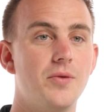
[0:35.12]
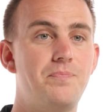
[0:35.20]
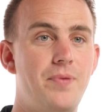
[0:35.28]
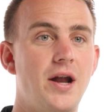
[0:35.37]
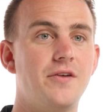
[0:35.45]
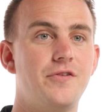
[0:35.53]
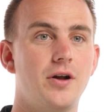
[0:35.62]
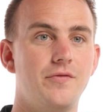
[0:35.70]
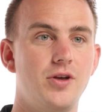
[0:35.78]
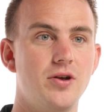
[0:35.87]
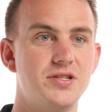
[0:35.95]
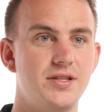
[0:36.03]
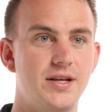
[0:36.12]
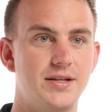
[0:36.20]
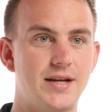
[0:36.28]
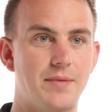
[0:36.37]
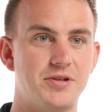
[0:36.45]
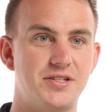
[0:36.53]
The benefit of using the
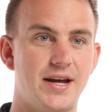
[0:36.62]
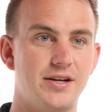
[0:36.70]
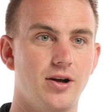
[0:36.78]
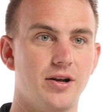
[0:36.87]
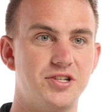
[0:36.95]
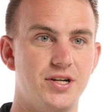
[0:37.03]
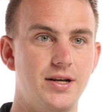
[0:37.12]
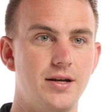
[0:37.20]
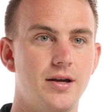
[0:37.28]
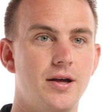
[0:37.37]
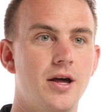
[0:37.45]
Adapta technology